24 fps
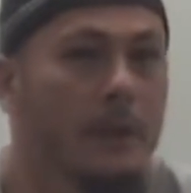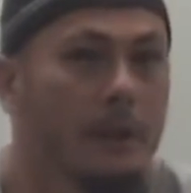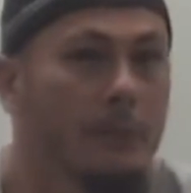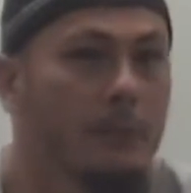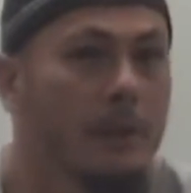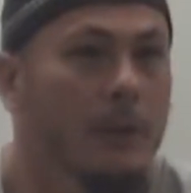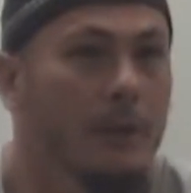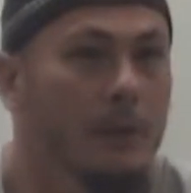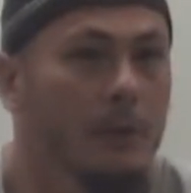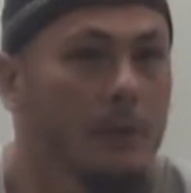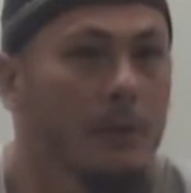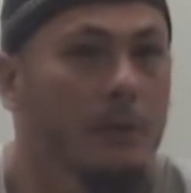It
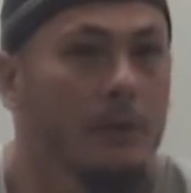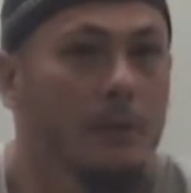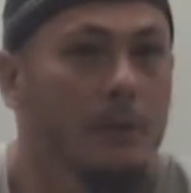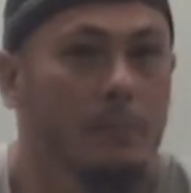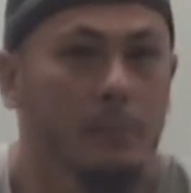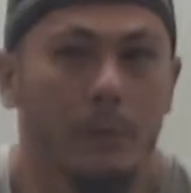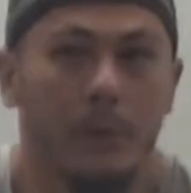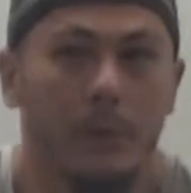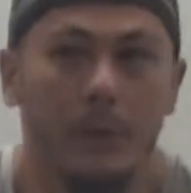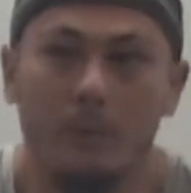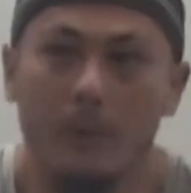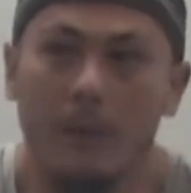went through some
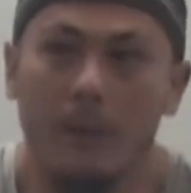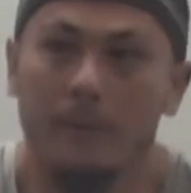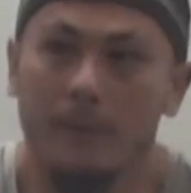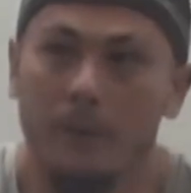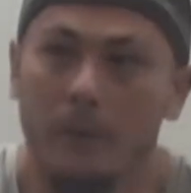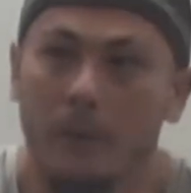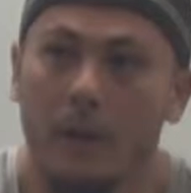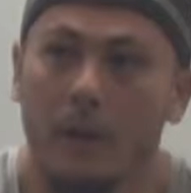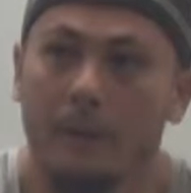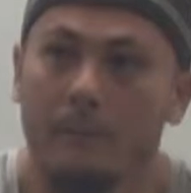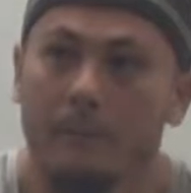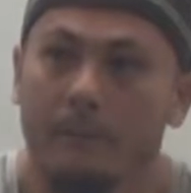pretty rough
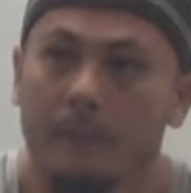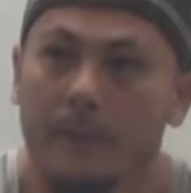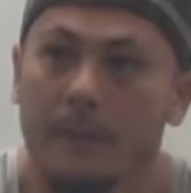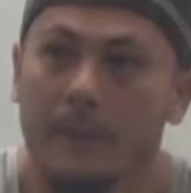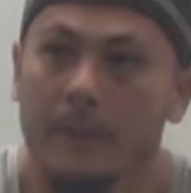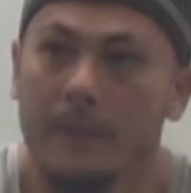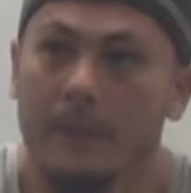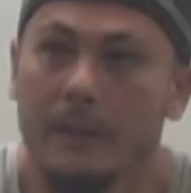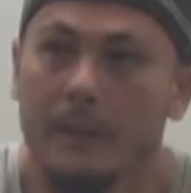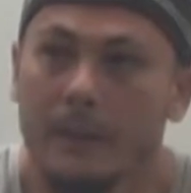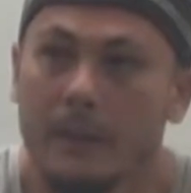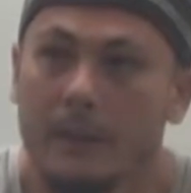
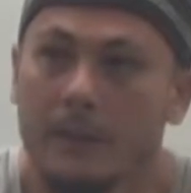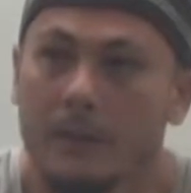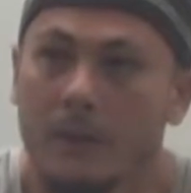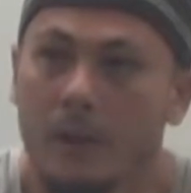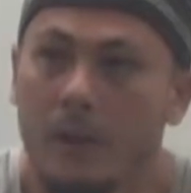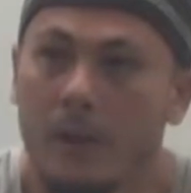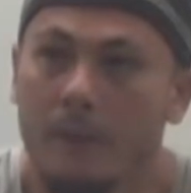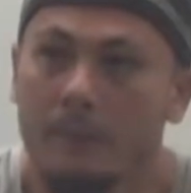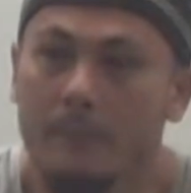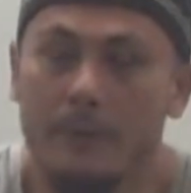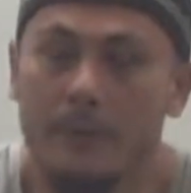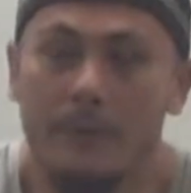
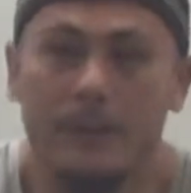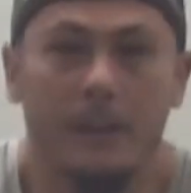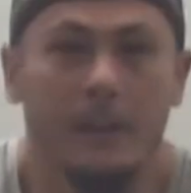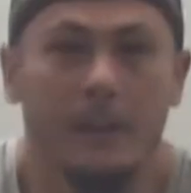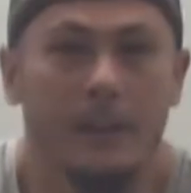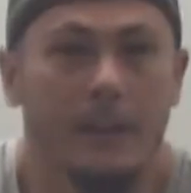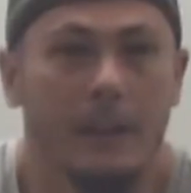times.